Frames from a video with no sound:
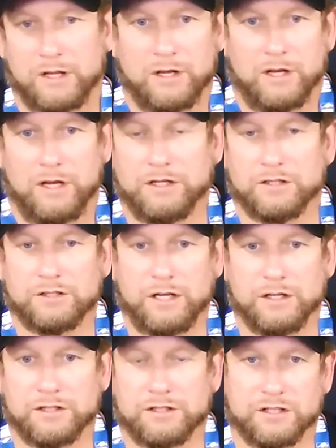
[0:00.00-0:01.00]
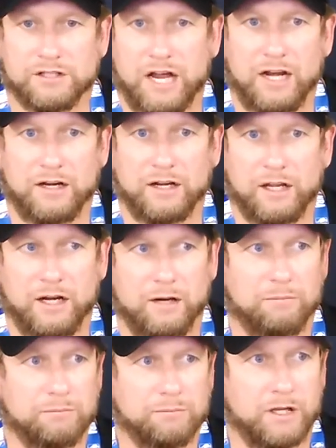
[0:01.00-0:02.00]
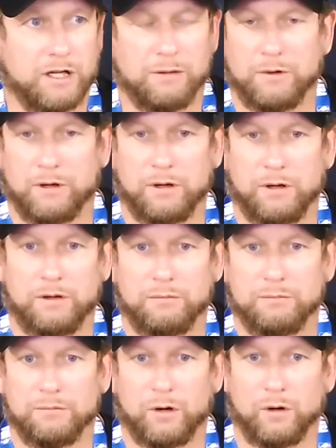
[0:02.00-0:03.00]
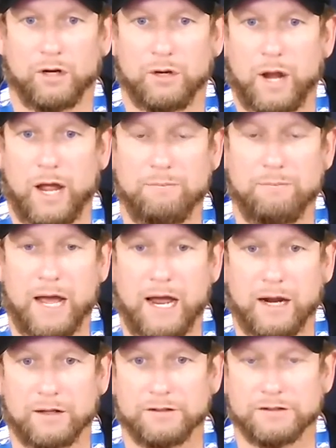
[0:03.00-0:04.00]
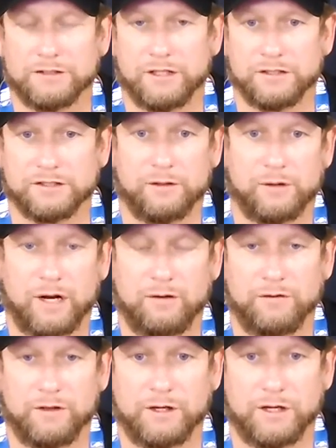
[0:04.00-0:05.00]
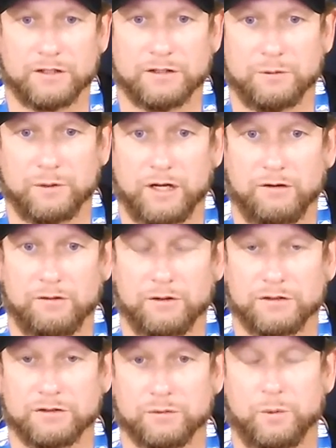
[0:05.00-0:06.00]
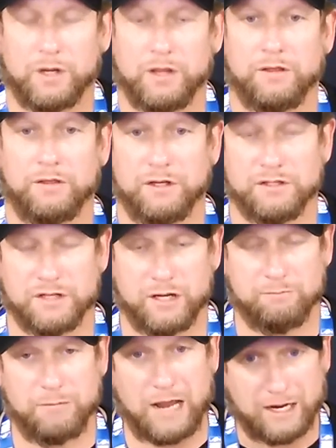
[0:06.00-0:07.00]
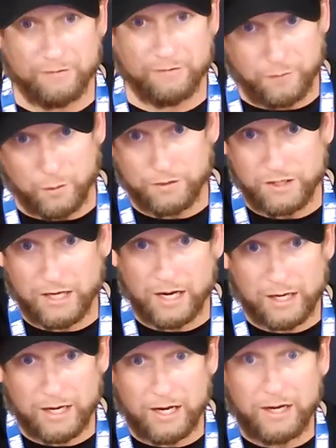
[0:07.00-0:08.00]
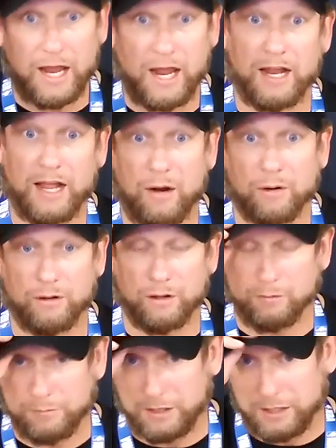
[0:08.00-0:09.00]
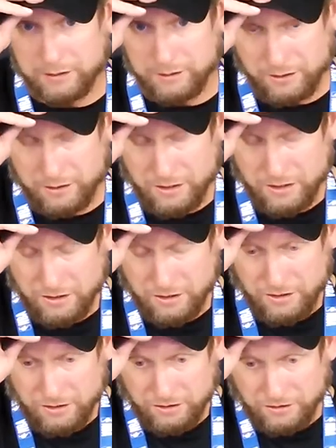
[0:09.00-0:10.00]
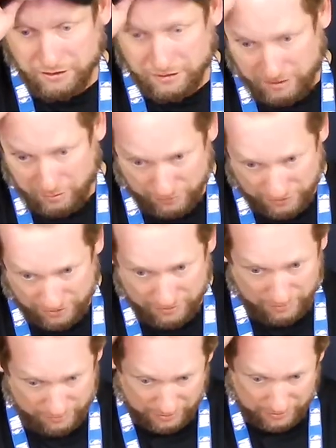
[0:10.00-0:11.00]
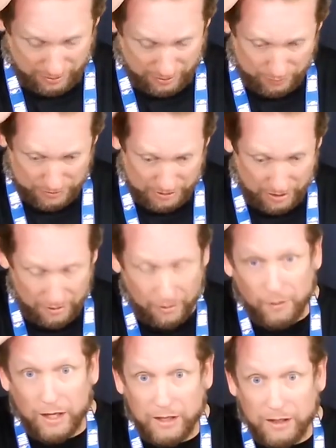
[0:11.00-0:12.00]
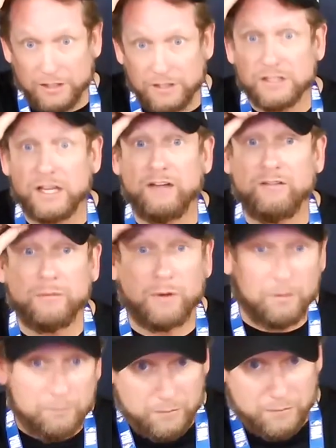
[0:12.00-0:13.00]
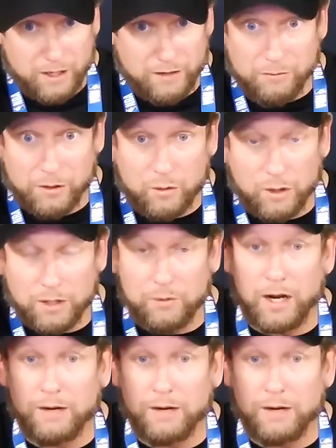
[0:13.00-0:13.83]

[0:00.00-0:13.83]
he just they just decided to get him get him a early ride back instead of sit around for the next whatever. one of the things getting back and forth, you got to kind of hang out a little bit. And since he was since he was done already, they just gave him a gave him a quick ride